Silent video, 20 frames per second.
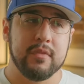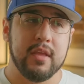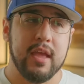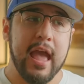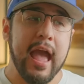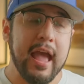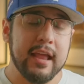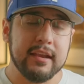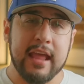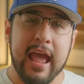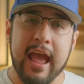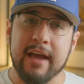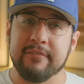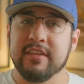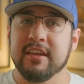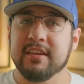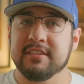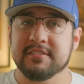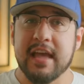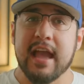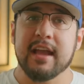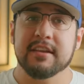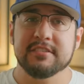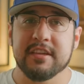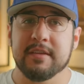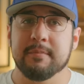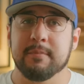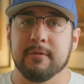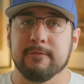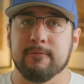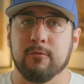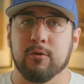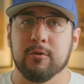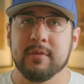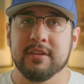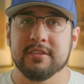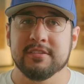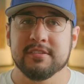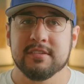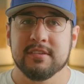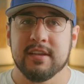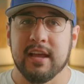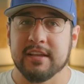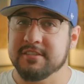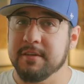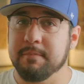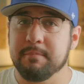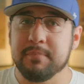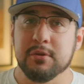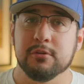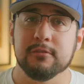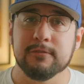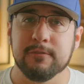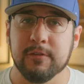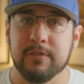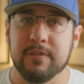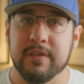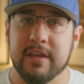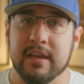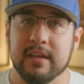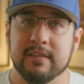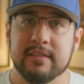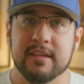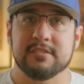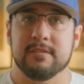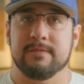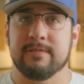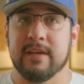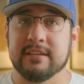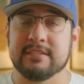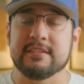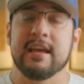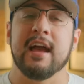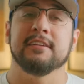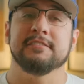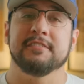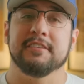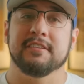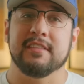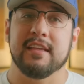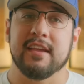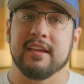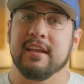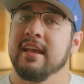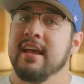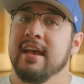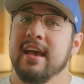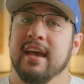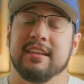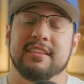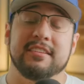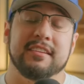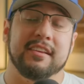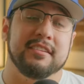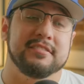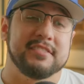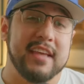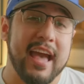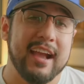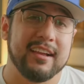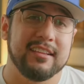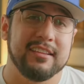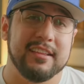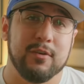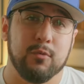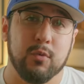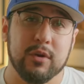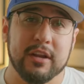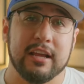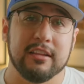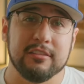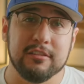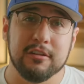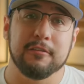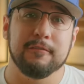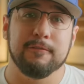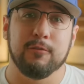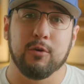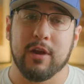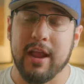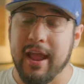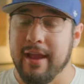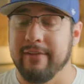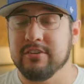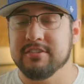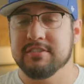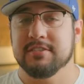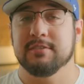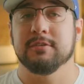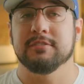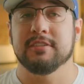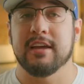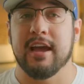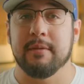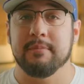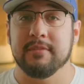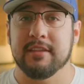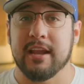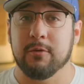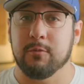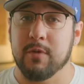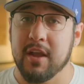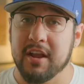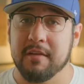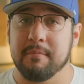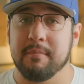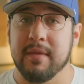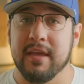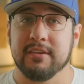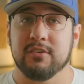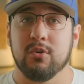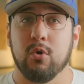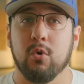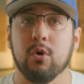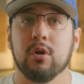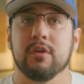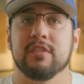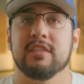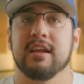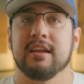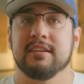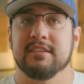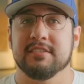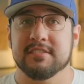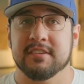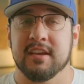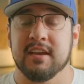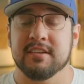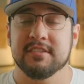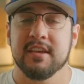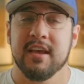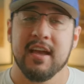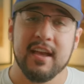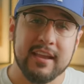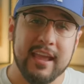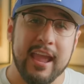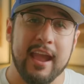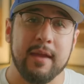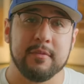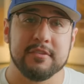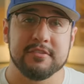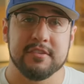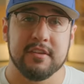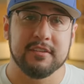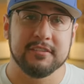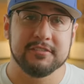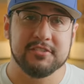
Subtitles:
and have the exact same performance. That's a beautiful thing. That's a fantastic thing. And it's exactly what I look for every single time that I recommend or that I discuss cameras on this